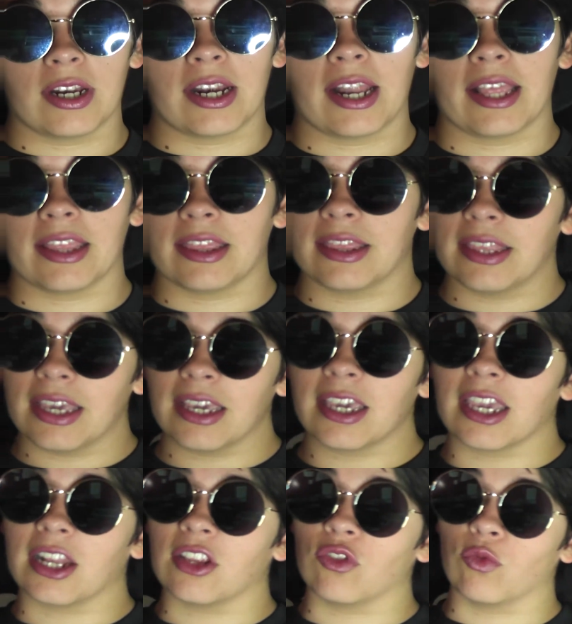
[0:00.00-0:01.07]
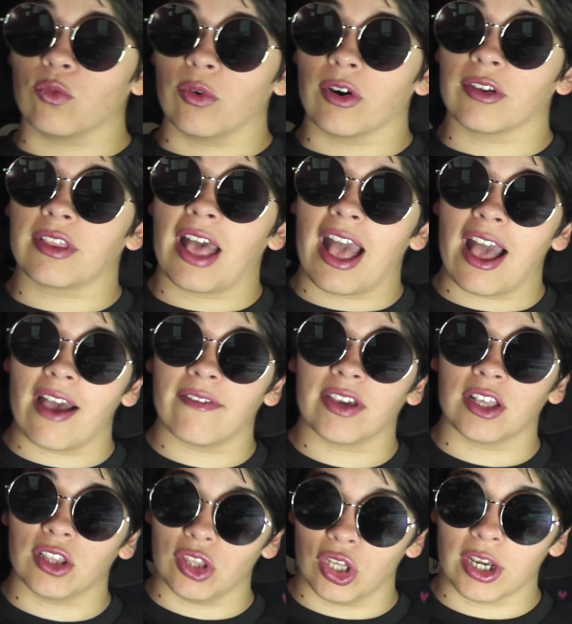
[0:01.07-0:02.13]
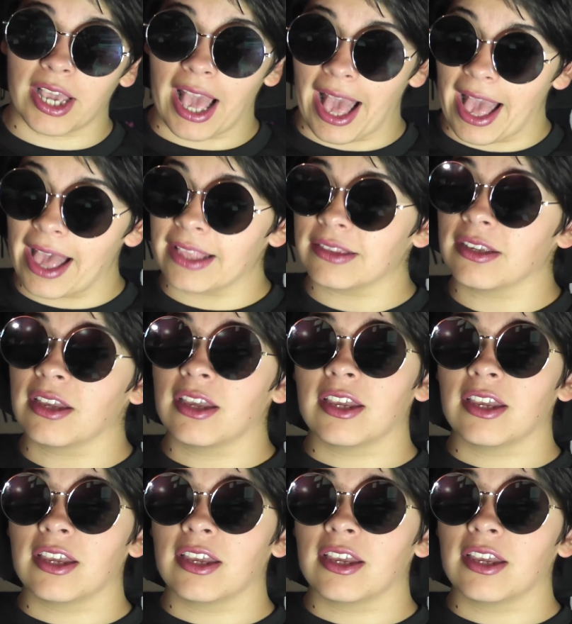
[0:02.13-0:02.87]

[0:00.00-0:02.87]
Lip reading: and I think it is worth having a look at.